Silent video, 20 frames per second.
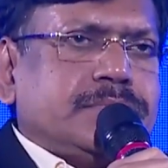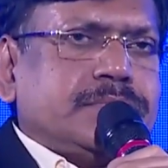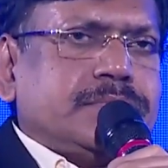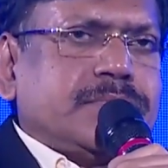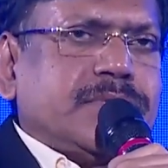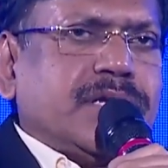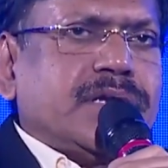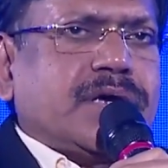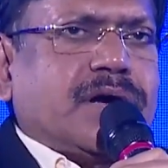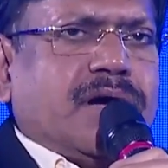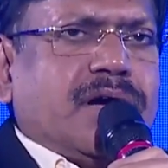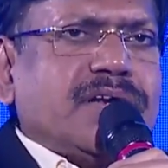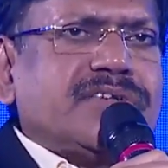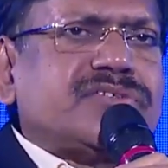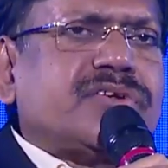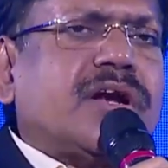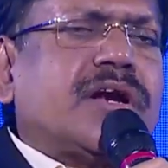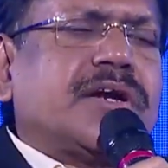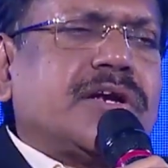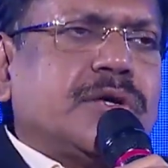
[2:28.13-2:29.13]
and
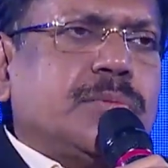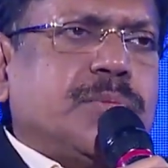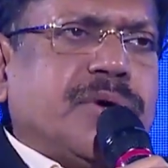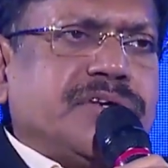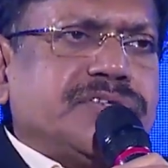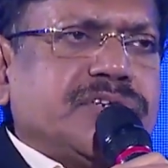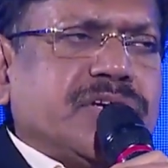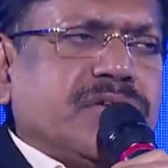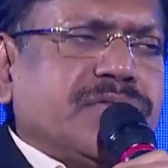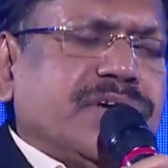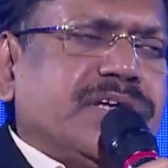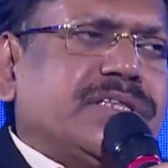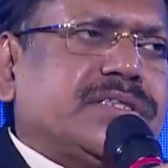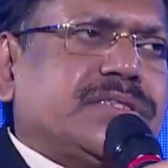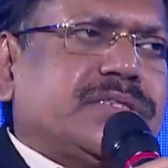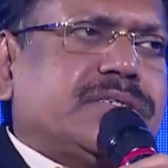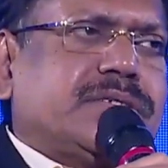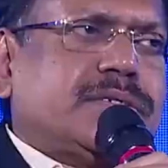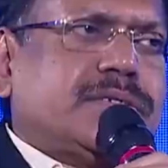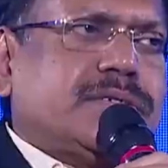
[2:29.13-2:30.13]
constantly buzzing with
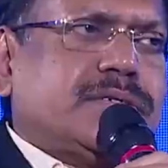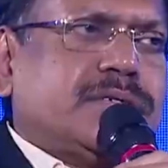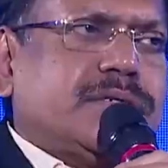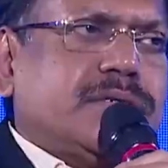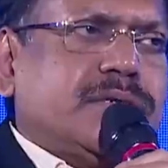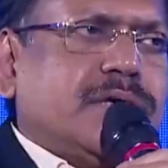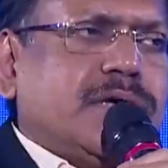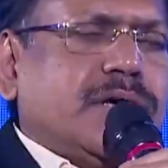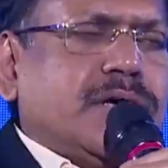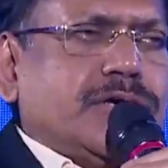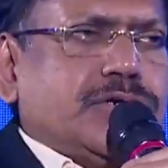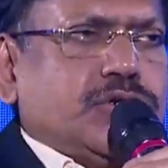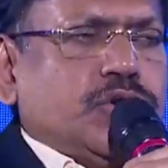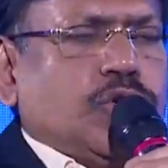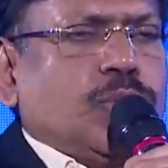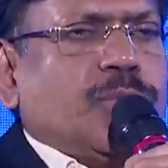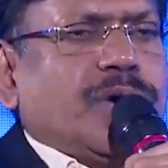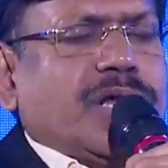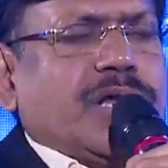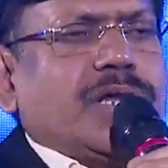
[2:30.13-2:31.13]

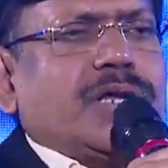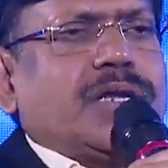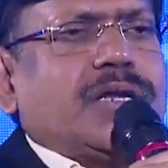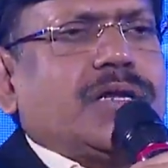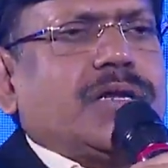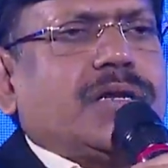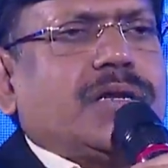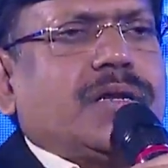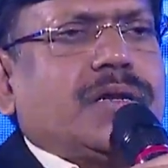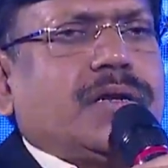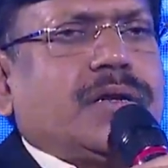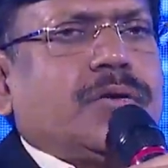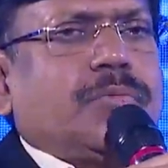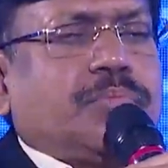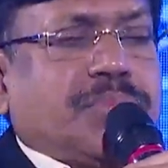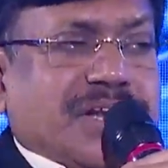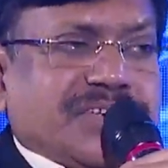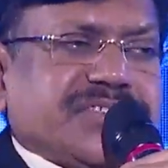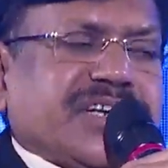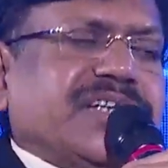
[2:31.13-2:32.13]
human
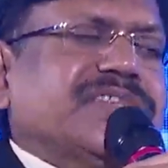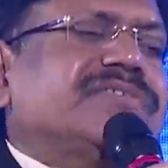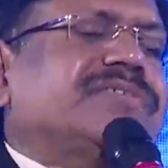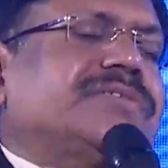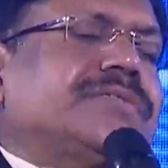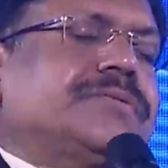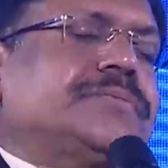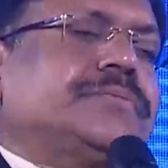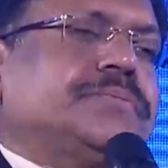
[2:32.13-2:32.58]
presence.